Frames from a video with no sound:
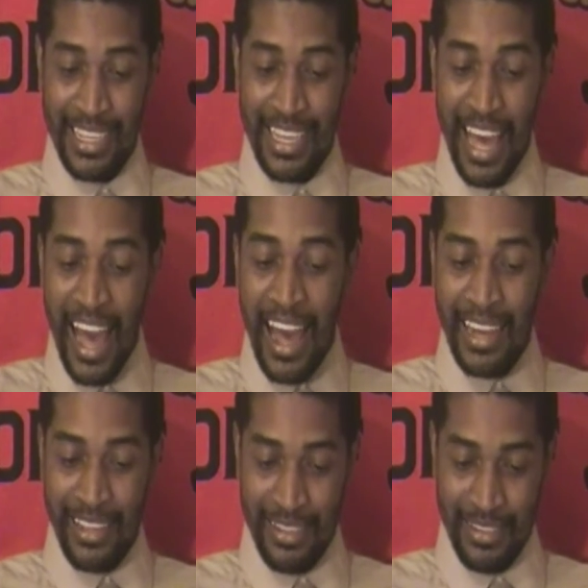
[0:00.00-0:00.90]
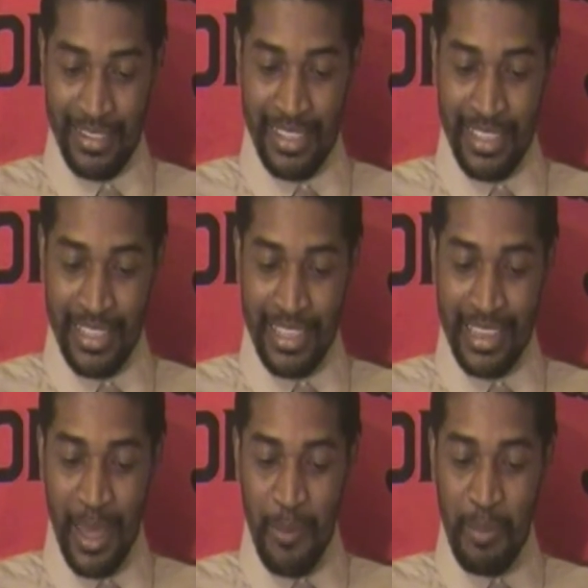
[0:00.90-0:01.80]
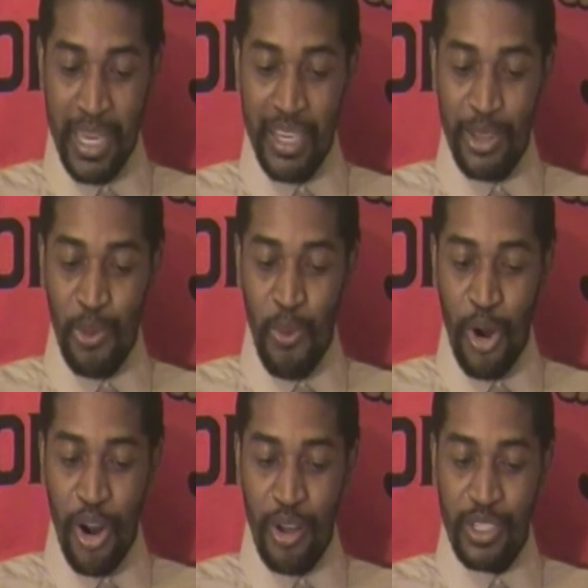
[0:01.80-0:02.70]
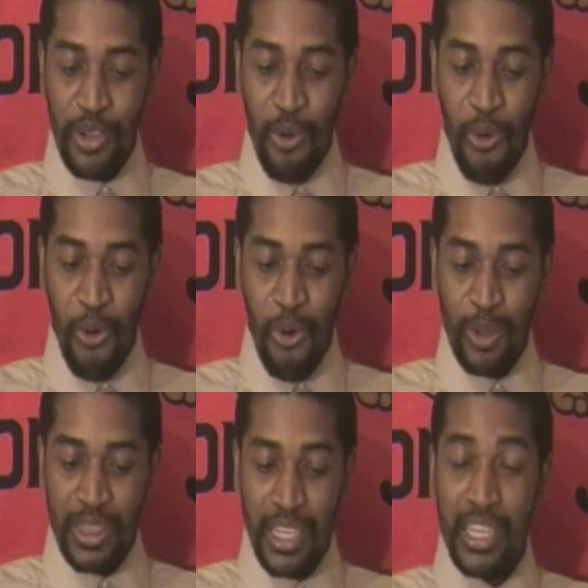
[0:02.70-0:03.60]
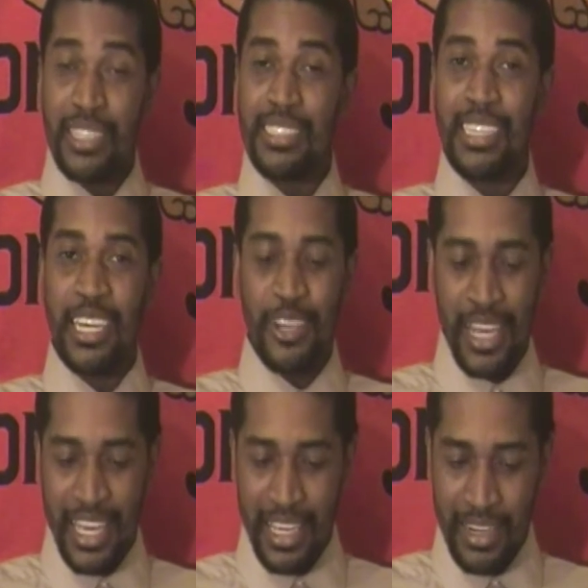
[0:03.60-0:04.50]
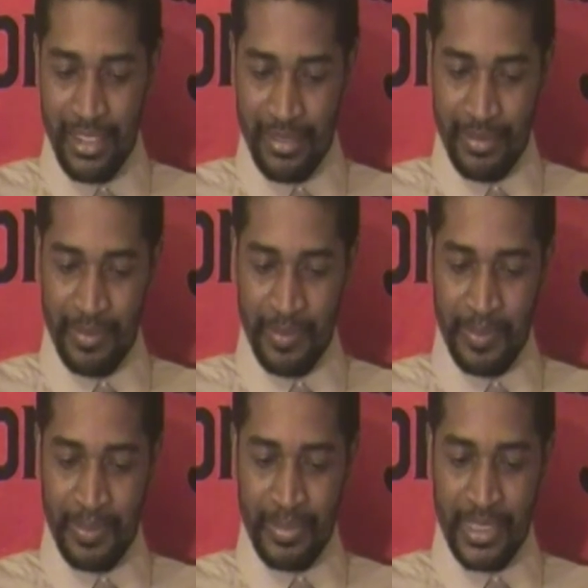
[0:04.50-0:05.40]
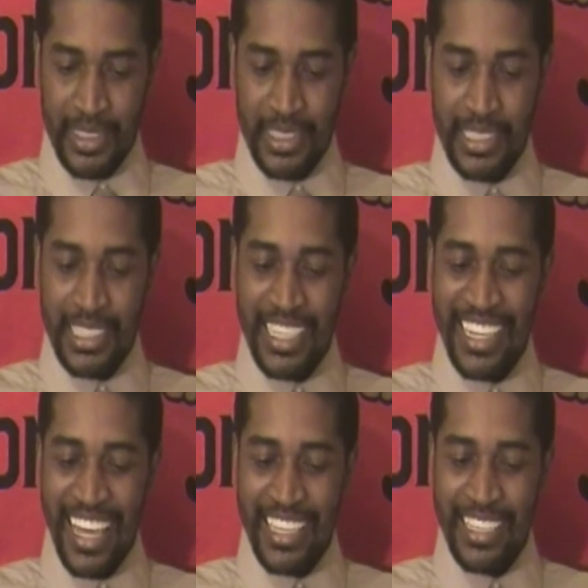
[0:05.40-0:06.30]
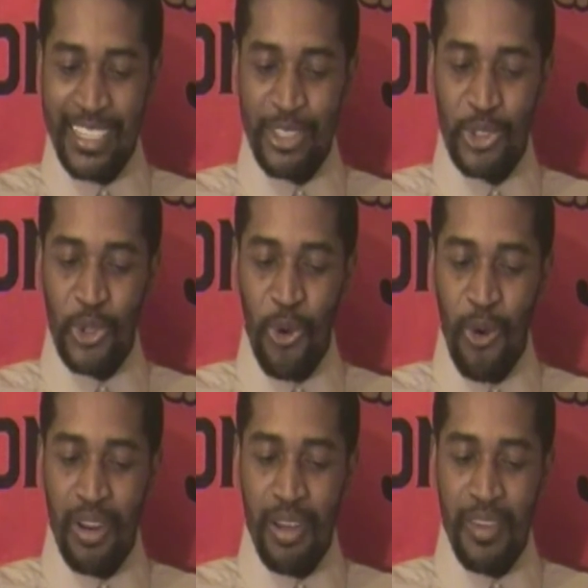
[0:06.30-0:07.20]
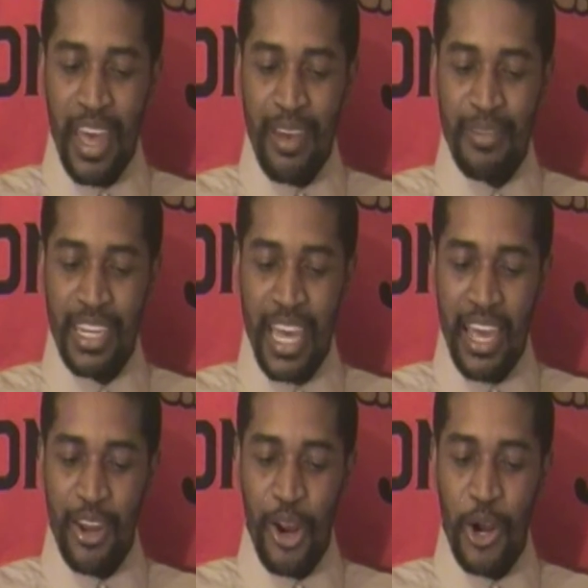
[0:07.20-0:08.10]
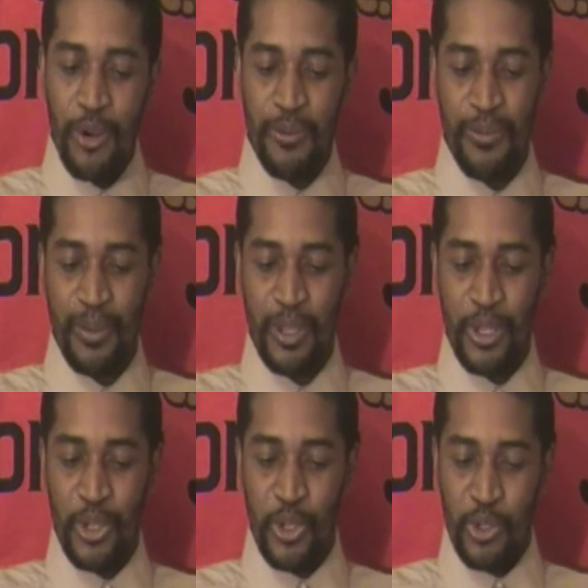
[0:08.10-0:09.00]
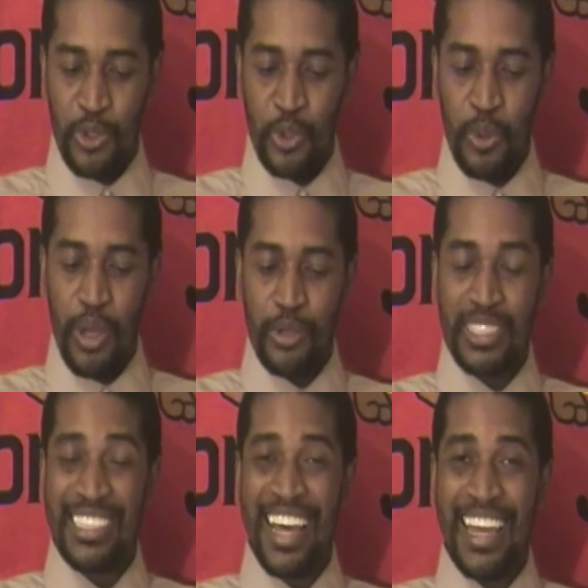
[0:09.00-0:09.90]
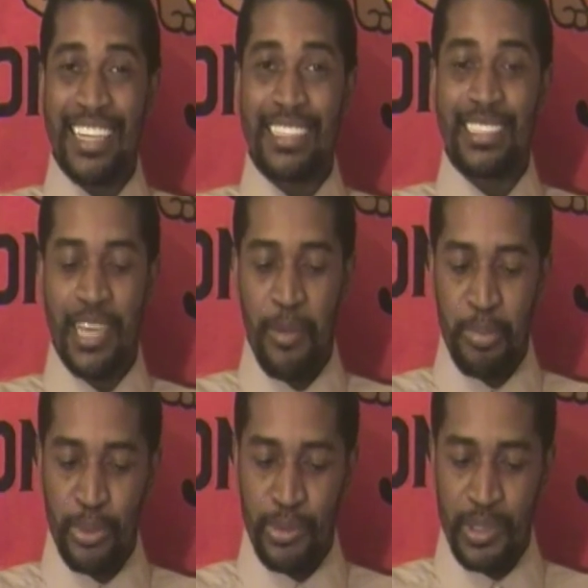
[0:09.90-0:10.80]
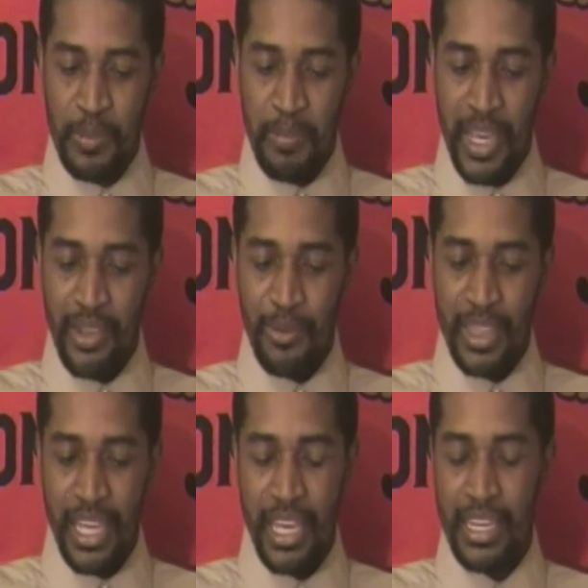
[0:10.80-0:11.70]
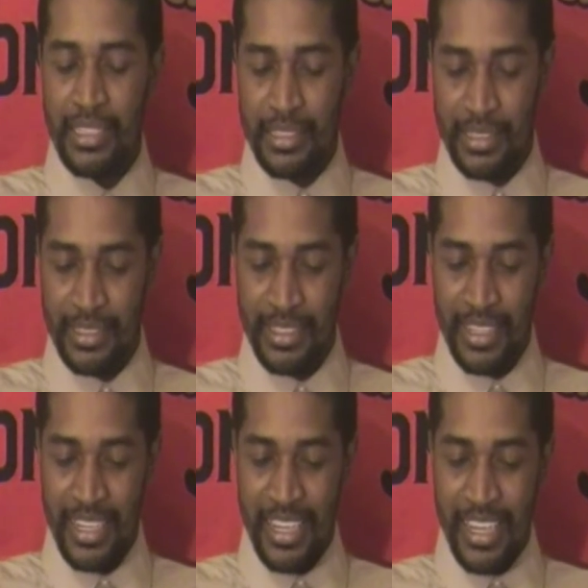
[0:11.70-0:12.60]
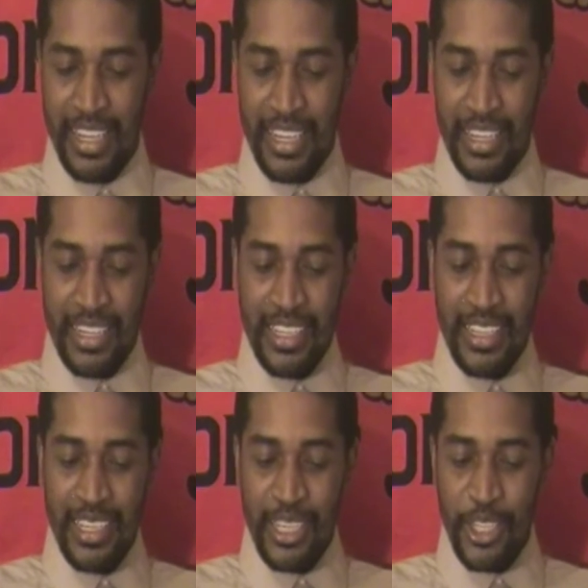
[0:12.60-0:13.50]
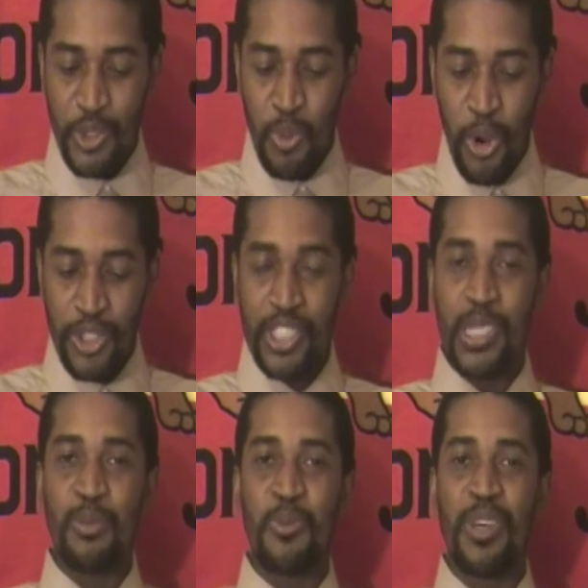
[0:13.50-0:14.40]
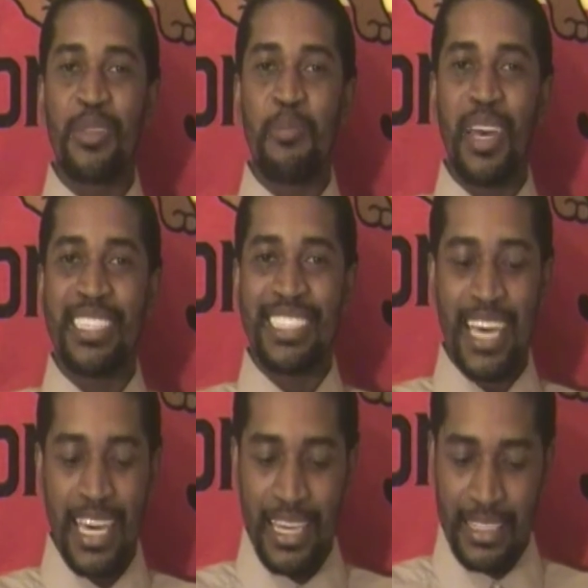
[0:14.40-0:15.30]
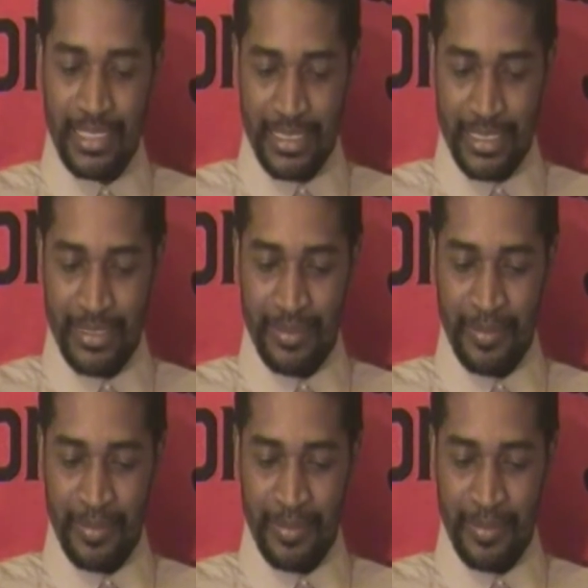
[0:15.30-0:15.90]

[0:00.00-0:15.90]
God that made the world and all things therein, seeing that he is Lord of heaven and earth, dwells not in temples made with hands, neither is worshipped with men's hands,